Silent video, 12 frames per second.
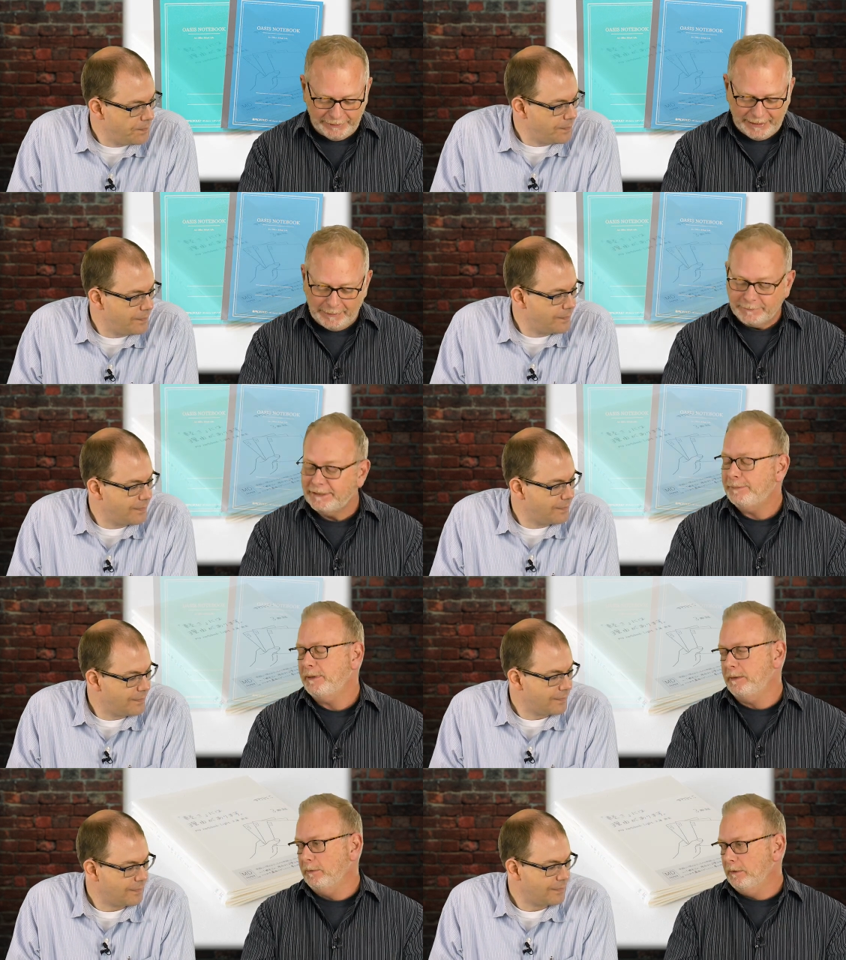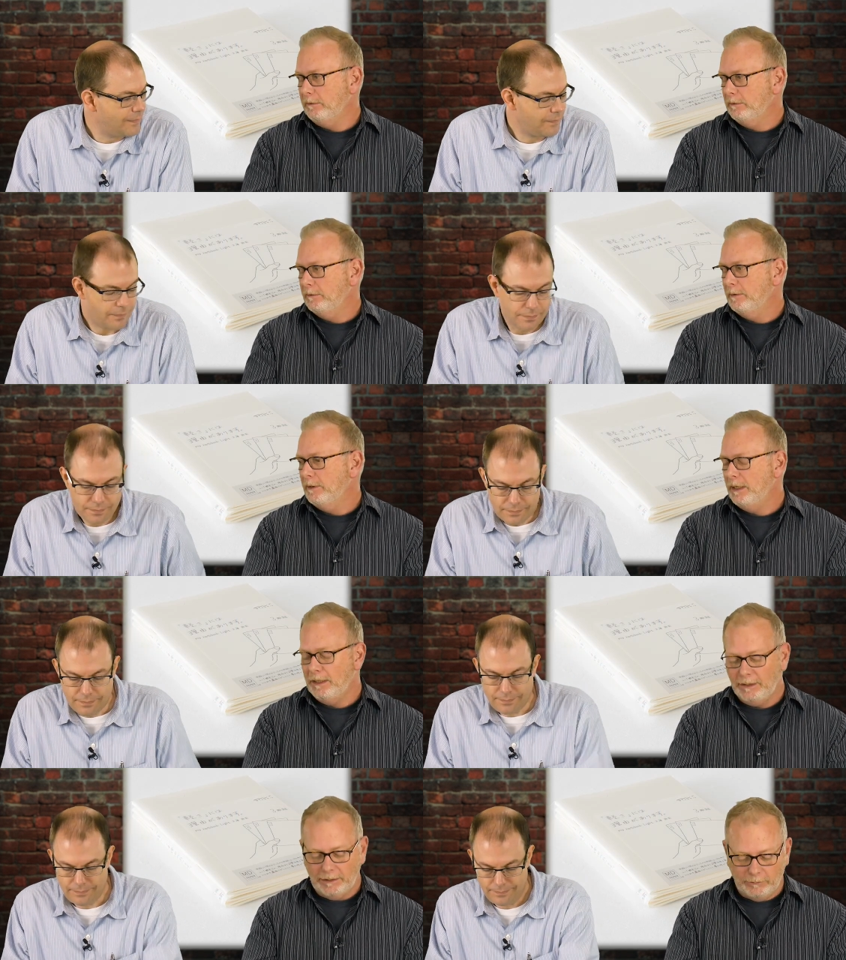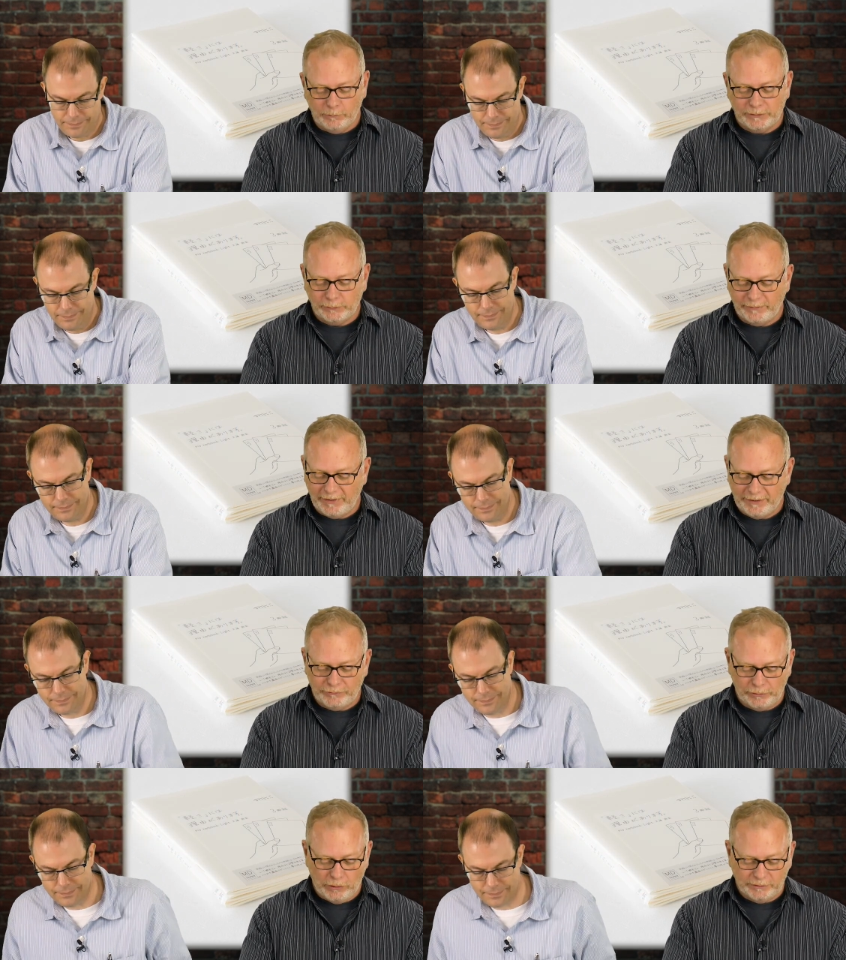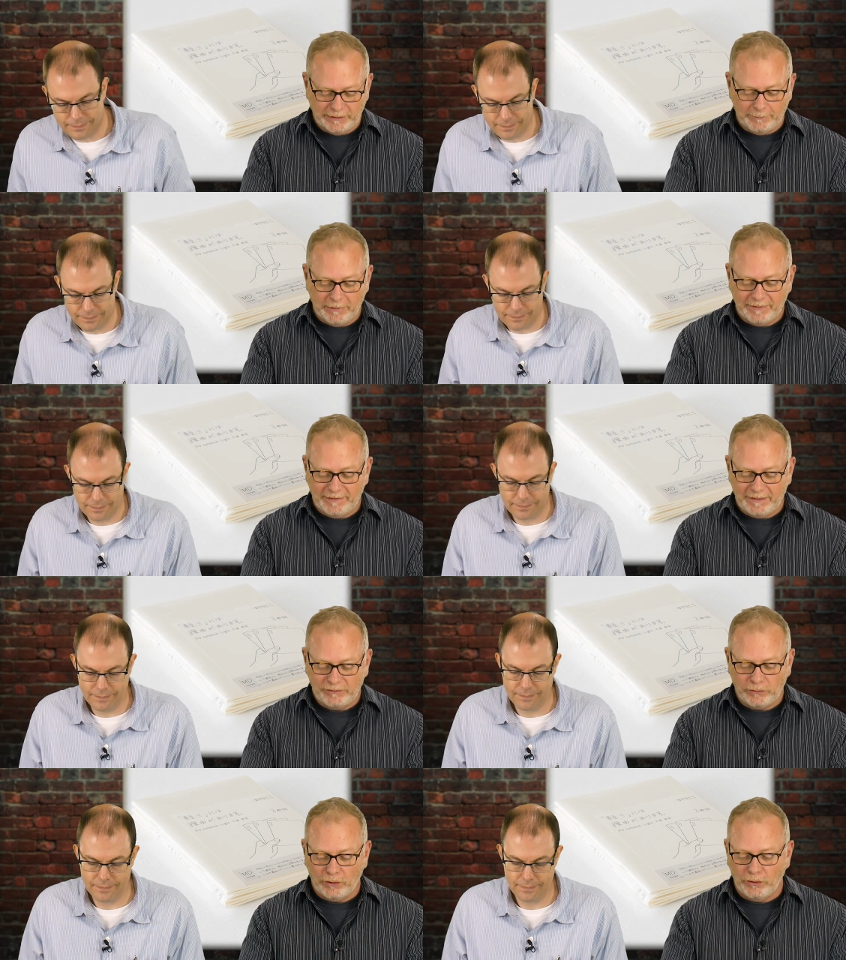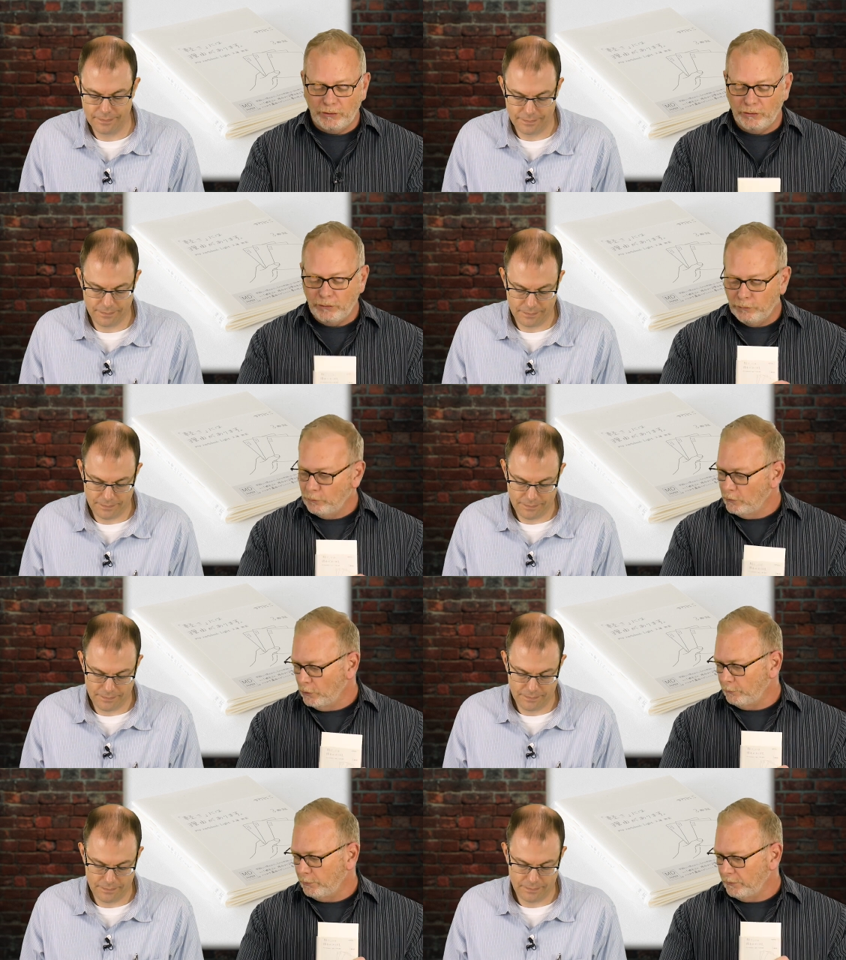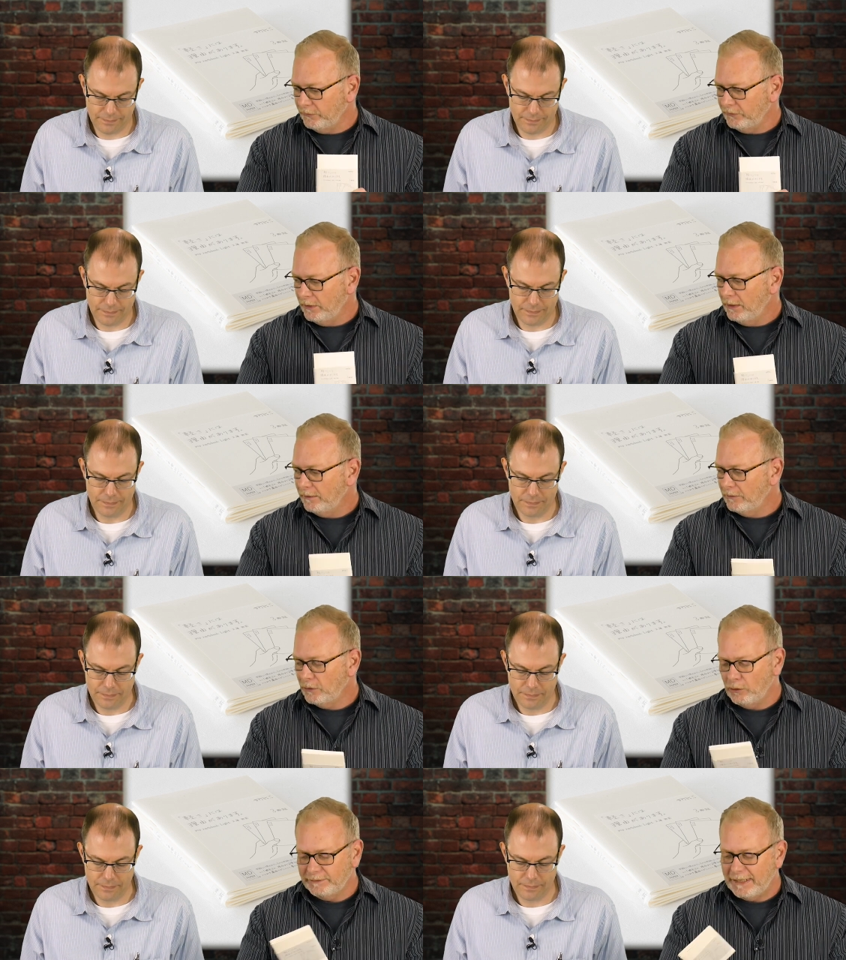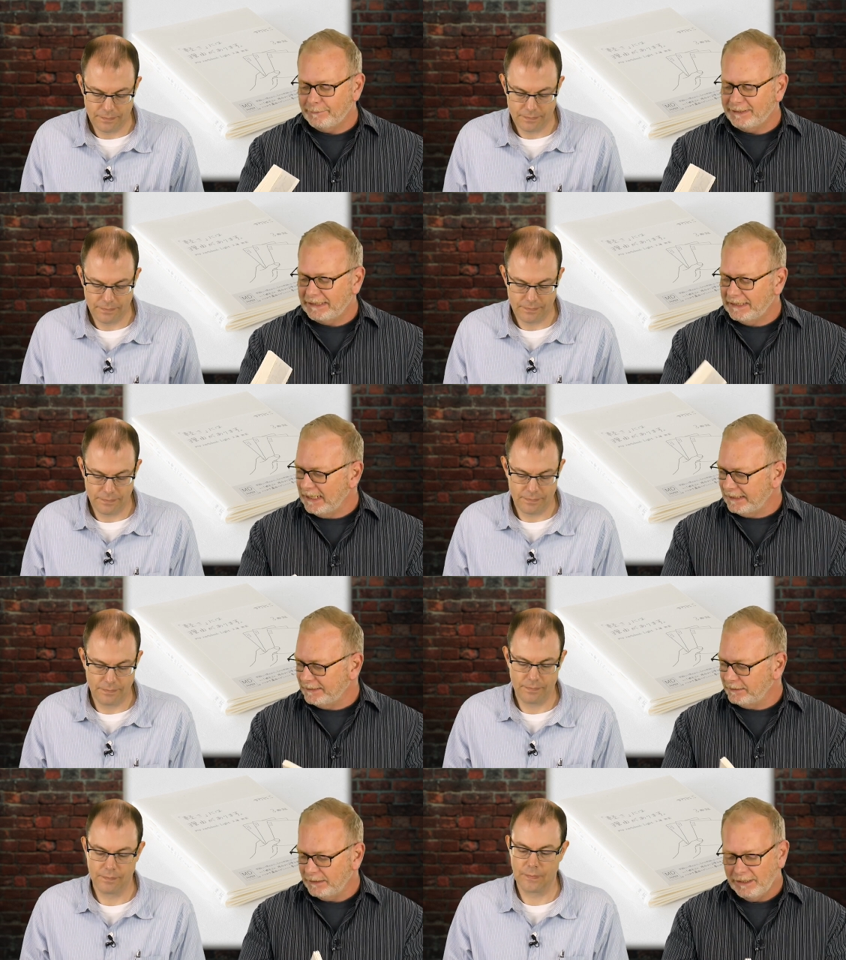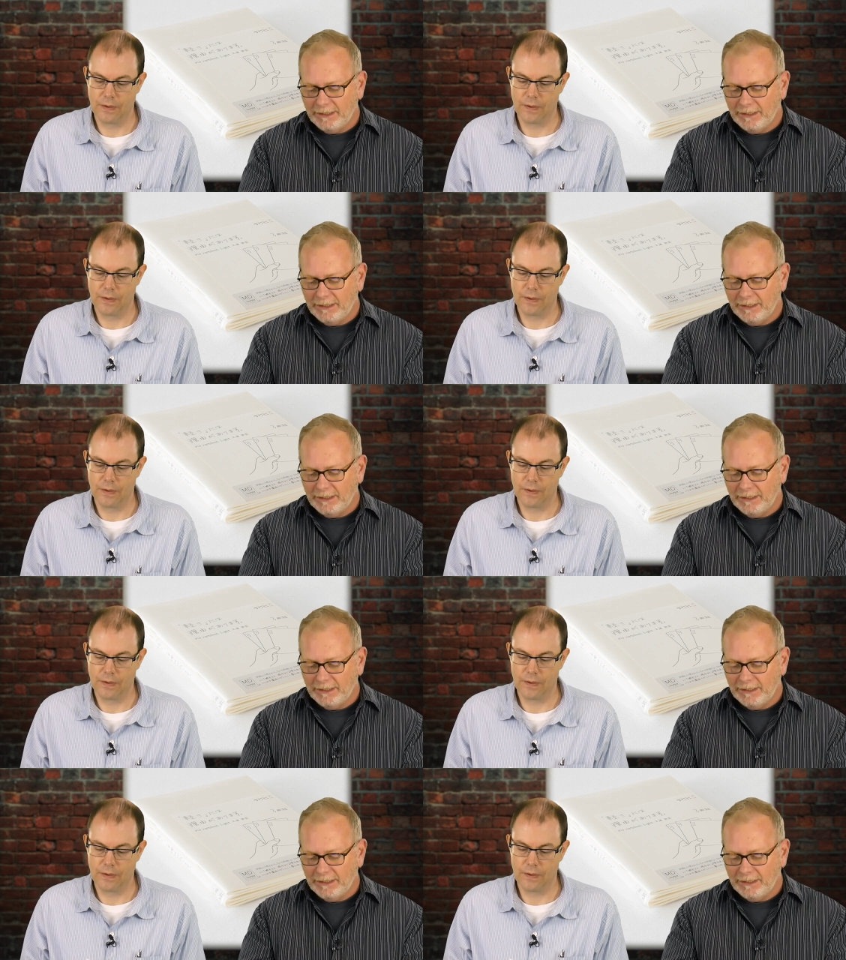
Speaker 1: MD paper, which we've had for a long time. But these are new notebooks. They're called MD Light.